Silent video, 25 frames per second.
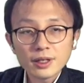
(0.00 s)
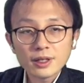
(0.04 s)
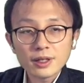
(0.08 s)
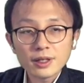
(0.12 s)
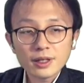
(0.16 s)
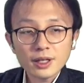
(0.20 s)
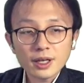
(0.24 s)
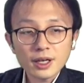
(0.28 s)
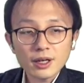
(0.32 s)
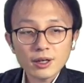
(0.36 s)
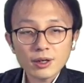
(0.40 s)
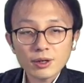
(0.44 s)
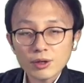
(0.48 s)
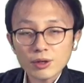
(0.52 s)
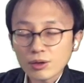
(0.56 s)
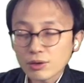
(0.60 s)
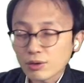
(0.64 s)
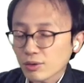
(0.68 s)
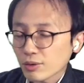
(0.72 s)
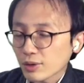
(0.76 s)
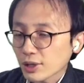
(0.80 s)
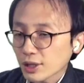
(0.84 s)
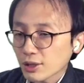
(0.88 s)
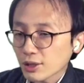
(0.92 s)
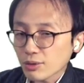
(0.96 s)
Now
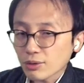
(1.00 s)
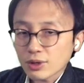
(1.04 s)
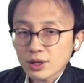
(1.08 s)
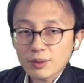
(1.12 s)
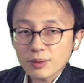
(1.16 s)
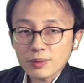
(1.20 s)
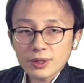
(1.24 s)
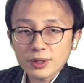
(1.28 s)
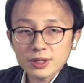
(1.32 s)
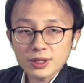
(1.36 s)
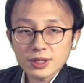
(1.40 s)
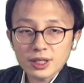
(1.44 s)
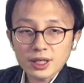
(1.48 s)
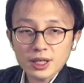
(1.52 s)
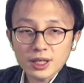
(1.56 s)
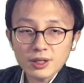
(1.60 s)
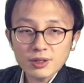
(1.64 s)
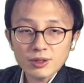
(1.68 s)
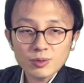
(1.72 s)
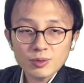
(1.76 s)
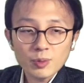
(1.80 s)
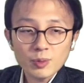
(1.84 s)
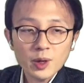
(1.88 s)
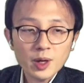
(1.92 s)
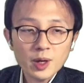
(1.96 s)
we talk about the
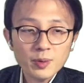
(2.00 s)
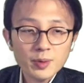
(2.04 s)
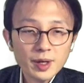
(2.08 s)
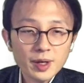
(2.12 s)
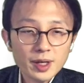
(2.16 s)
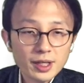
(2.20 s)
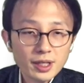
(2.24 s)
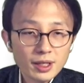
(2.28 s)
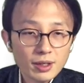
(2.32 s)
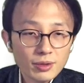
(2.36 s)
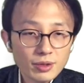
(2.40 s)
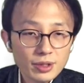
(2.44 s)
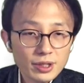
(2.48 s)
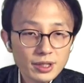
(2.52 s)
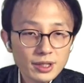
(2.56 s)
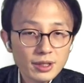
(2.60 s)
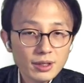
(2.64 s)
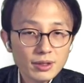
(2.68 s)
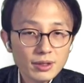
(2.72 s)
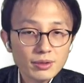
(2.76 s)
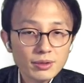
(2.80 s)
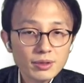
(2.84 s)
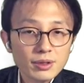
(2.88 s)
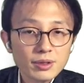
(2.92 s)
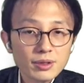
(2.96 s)
experimental
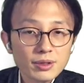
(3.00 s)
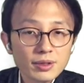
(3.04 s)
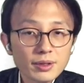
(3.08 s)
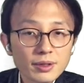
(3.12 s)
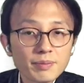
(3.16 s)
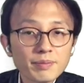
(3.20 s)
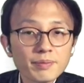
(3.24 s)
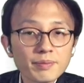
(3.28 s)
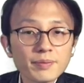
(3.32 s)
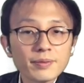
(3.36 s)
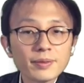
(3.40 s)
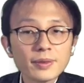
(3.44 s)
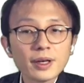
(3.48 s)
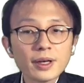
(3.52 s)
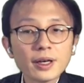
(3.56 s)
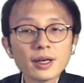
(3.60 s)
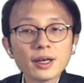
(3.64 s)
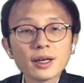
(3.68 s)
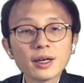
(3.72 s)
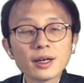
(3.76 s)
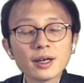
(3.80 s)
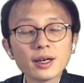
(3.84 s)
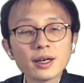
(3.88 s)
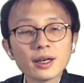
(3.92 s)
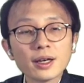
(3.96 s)
results.
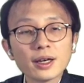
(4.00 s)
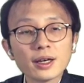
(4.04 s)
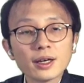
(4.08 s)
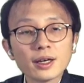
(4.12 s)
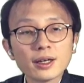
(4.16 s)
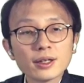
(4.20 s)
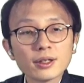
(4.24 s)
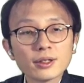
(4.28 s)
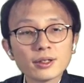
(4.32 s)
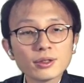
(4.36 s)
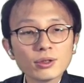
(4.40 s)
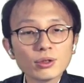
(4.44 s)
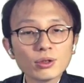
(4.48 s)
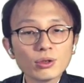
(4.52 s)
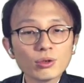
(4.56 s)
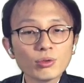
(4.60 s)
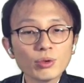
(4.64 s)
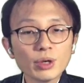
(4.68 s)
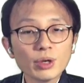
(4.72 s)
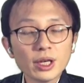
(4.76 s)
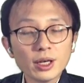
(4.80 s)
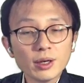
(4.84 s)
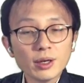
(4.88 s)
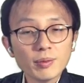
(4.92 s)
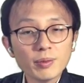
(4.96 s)
So
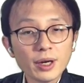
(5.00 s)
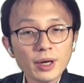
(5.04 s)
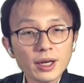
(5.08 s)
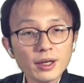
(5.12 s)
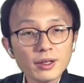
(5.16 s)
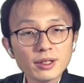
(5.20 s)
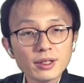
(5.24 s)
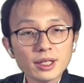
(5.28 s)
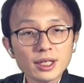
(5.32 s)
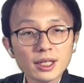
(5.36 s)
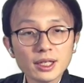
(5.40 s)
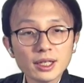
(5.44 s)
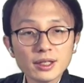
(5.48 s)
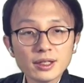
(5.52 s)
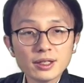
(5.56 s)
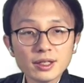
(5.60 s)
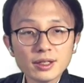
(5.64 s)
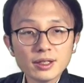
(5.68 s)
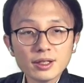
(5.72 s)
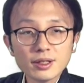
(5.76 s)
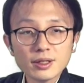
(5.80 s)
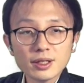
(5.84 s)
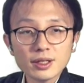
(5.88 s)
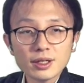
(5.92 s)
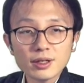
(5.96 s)
we make the
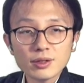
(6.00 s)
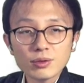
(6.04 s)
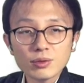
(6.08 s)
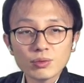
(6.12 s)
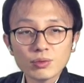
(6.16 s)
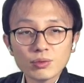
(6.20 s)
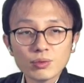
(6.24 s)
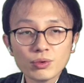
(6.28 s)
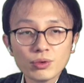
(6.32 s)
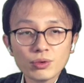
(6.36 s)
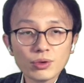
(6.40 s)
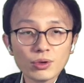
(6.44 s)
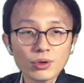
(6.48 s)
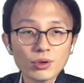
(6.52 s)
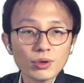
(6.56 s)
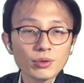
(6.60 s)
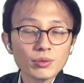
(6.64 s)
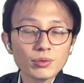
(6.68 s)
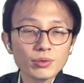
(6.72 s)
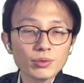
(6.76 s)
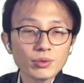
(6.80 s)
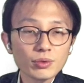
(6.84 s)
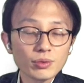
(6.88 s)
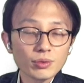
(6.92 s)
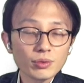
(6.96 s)
synthesized flow
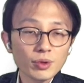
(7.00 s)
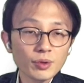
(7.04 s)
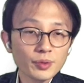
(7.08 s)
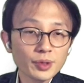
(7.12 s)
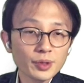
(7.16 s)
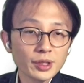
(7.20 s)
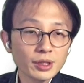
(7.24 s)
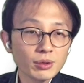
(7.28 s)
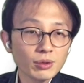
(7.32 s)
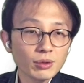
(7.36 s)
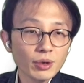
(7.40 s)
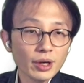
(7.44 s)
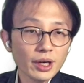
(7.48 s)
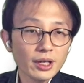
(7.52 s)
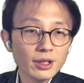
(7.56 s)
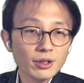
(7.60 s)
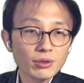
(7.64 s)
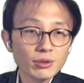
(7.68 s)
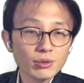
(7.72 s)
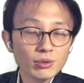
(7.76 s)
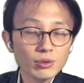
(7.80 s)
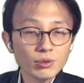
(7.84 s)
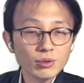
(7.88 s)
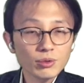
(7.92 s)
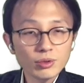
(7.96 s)
from the
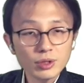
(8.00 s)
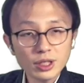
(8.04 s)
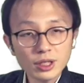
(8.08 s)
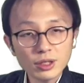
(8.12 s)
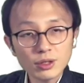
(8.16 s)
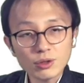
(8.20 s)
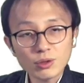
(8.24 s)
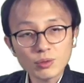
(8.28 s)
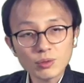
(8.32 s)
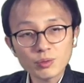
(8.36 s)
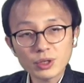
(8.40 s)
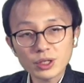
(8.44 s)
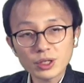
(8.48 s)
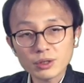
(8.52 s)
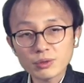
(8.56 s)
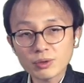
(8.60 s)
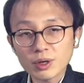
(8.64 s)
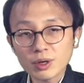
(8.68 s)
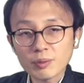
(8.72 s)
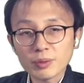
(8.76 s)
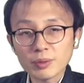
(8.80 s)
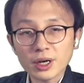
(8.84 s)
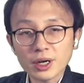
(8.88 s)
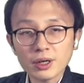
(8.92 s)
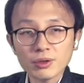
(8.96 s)
trained to the
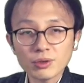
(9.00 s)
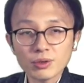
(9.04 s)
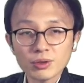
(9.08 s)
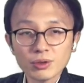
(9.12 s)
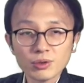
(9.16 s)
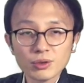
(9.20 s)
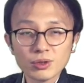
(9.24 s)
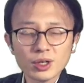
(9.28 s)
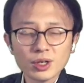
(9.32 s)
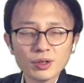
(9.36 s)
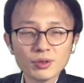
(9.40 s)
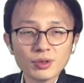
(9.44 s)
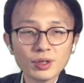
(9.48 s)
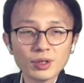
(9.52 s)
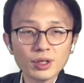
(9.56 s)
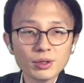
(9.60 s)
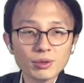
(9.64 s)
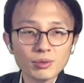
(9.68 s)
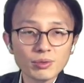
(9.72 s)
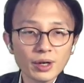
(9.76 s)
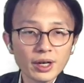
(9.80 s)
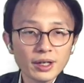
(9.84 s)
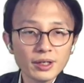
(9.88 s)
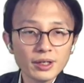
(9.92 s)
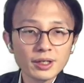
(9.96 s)
q+1-Valued neural
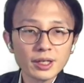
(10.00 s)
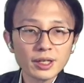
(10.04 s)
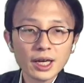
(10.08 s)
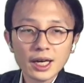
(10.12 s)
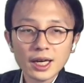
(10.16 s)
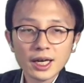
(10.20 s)
network.